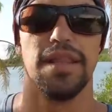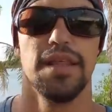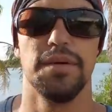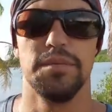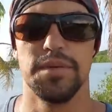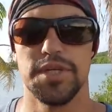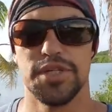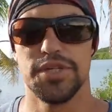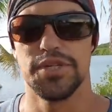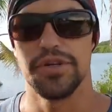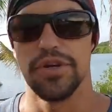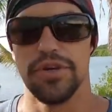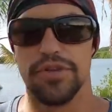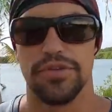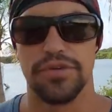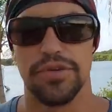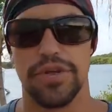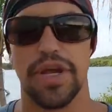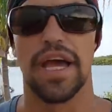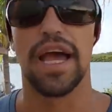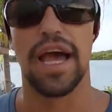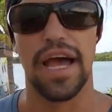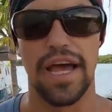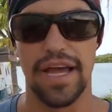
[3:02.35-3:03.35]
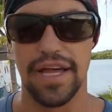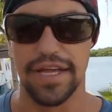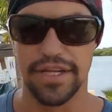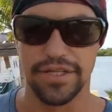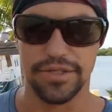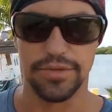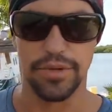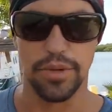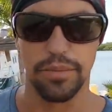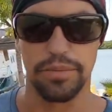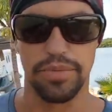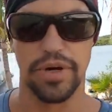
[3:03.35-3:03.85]
Let me show you
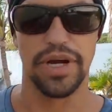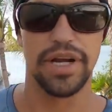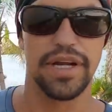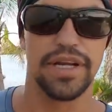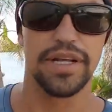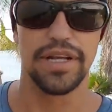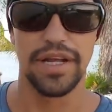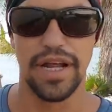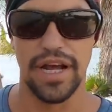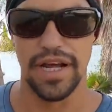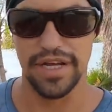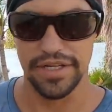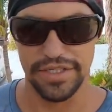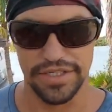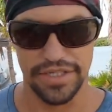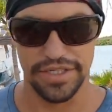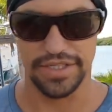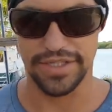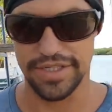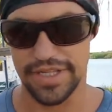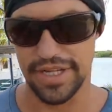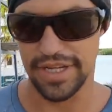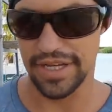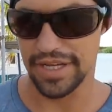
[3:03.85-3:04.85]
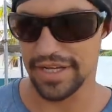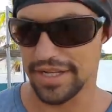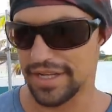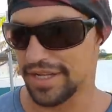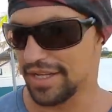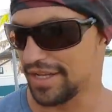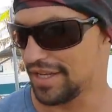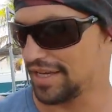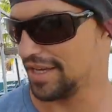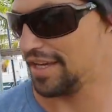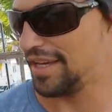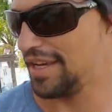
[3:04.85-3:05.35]
guys what Brandy and I just did.
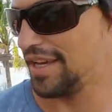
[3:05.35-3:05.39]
